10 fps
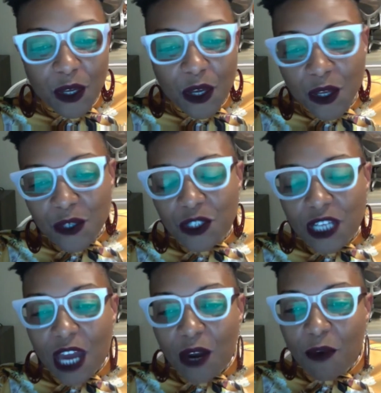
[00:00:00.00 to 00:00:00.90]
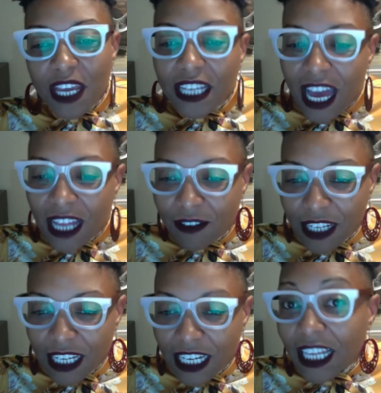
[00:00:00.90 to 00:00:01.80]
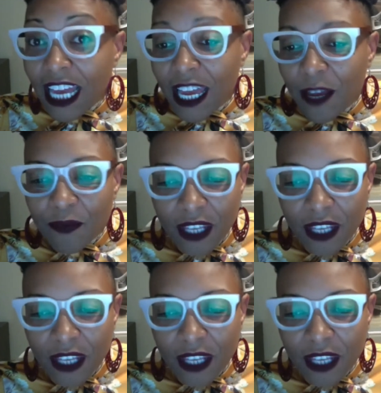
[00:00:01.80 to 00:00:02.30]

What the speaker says: Shoshana Wayne Gallery in LA,